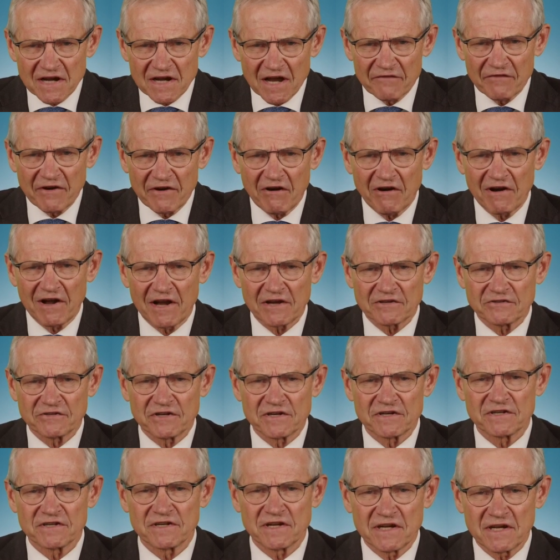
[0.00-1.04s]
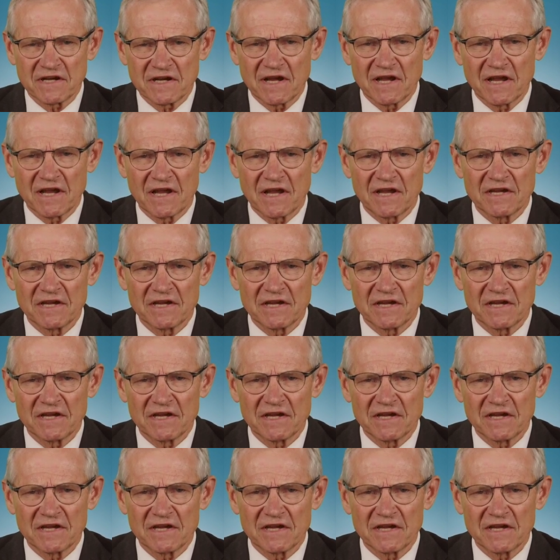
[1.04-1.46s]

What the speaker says: of our electricity